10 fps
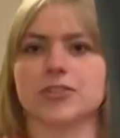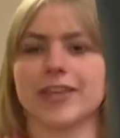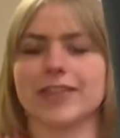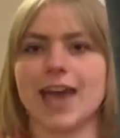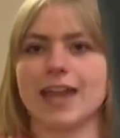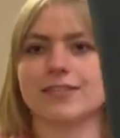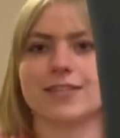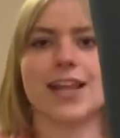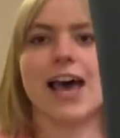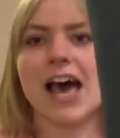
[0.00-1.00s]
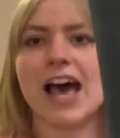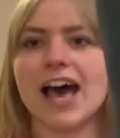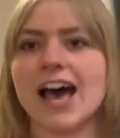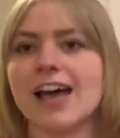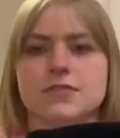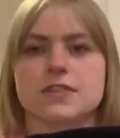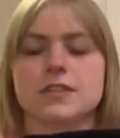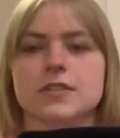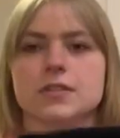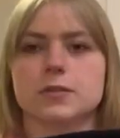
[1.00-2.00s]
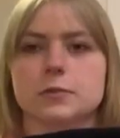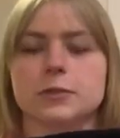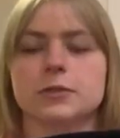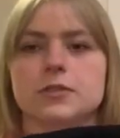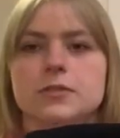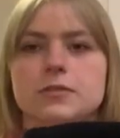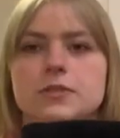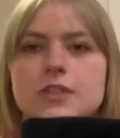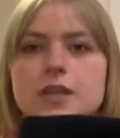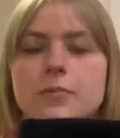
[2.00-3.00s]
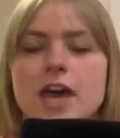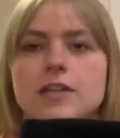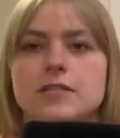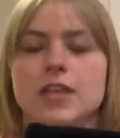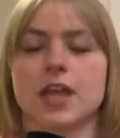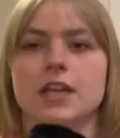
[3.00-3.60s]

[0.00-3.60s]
like that. Ta-da! This is a Bluetooth sleep mask